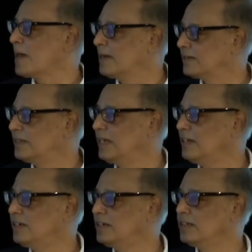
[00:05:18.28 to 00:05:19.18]

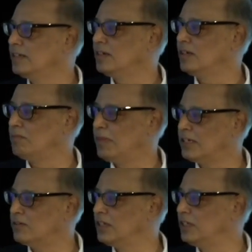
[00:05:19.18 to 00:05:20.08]
zinc,
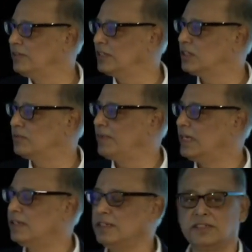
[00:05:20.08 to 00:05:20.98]
micronutrients,
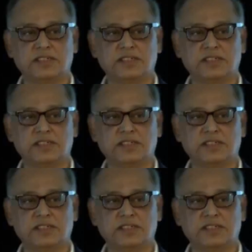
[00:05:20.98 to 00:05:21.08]
sprinkles,